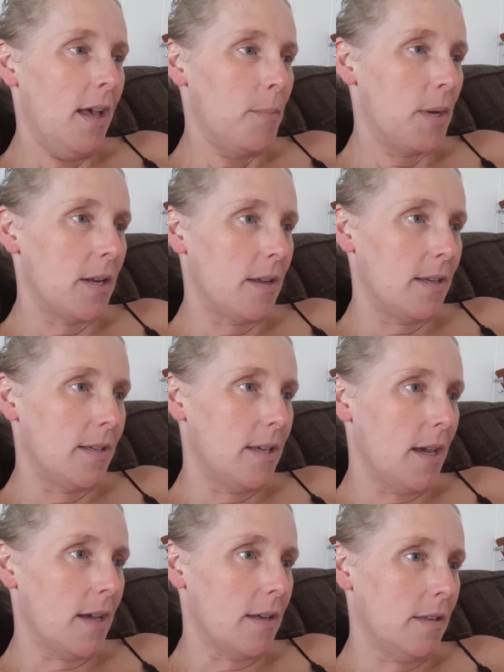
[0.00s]
But
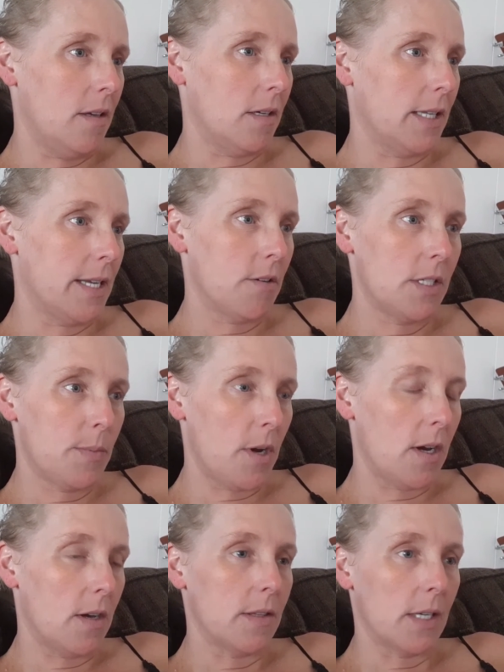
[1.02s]
yeah, I'll clear a
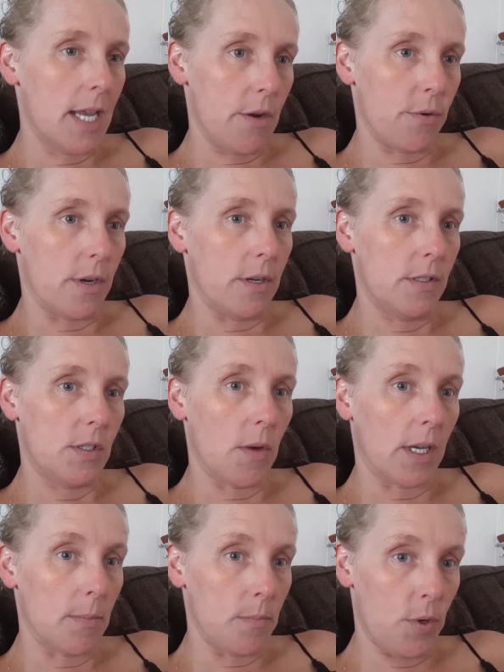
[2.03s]
spot on the counter so
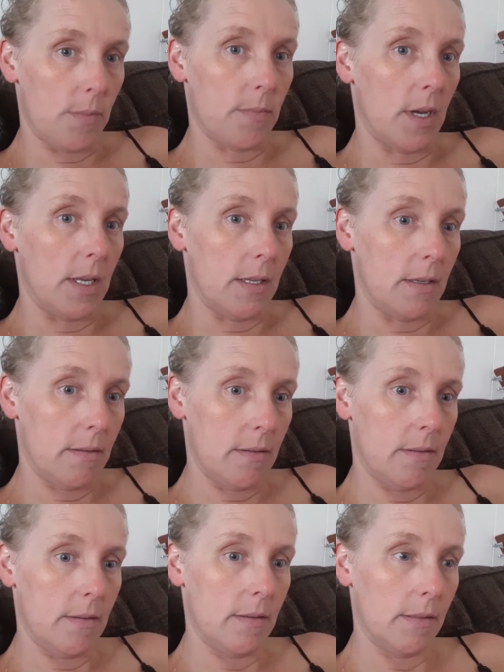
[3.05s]
I can put my
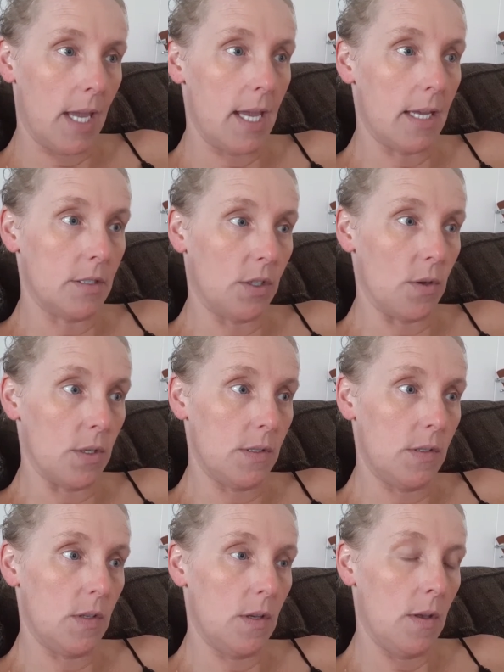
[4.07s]
canned
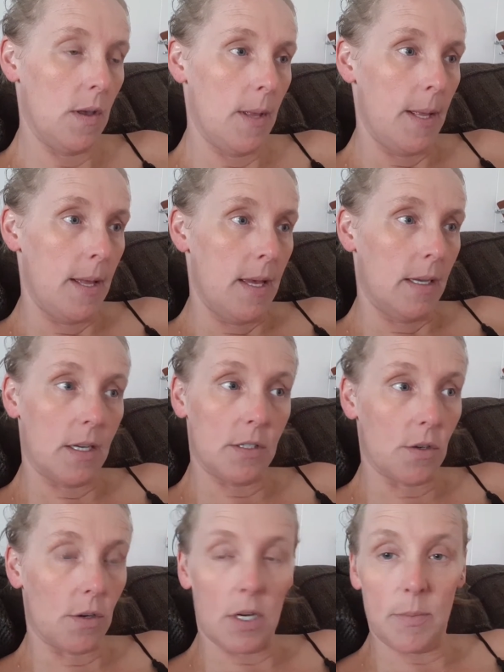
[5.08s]
goods, because
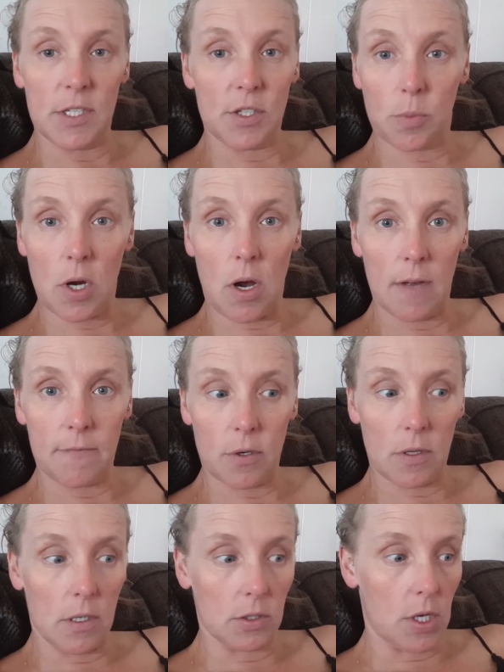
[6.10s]
they're going to be super hot for
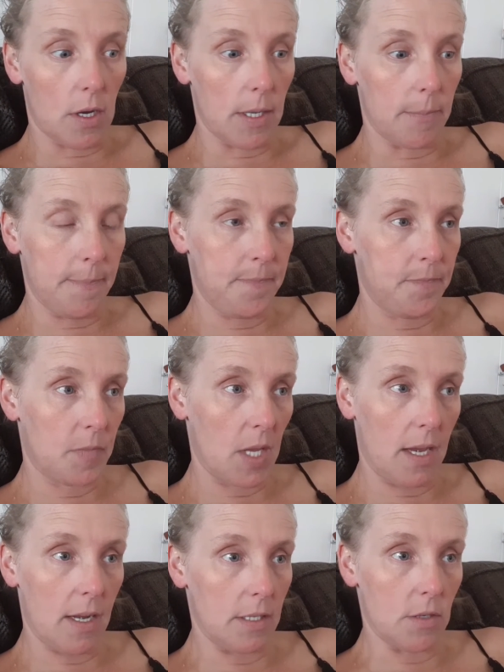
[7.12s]
a long time,
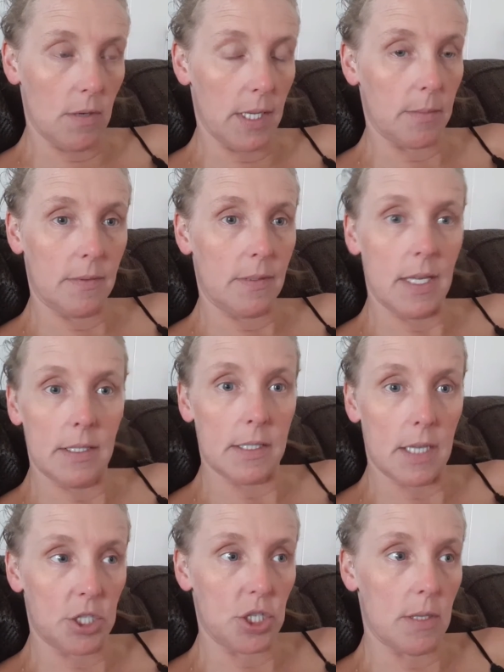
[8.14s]
and I don't like kids
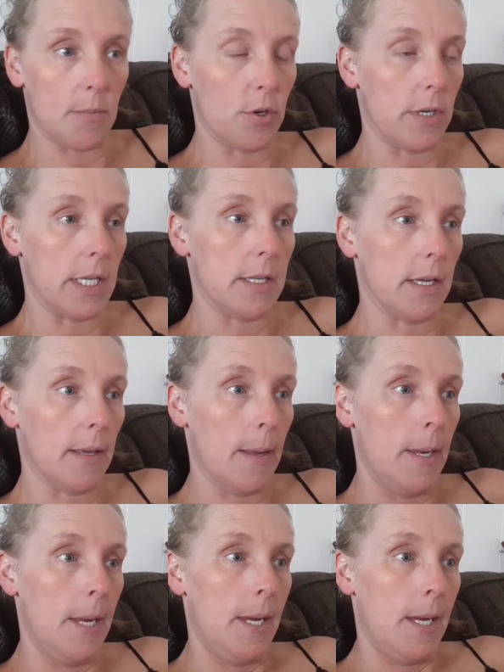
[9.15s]
touching them or anything,
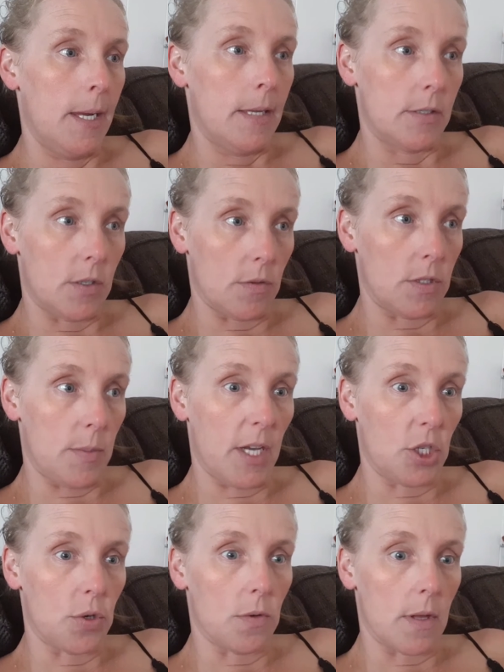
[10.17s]
so to
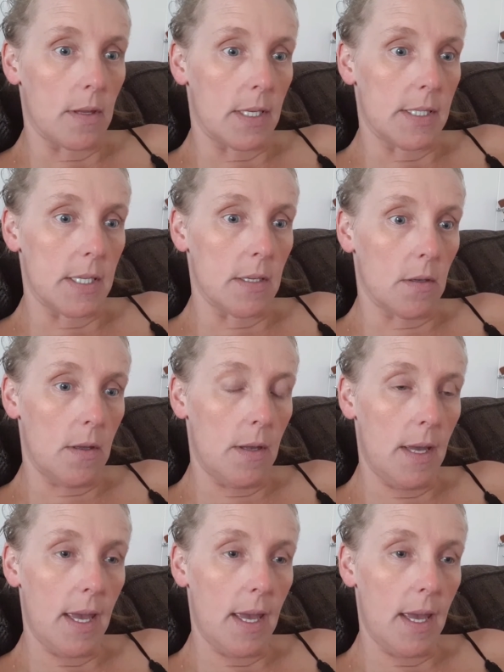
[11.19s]
make sure that they seal.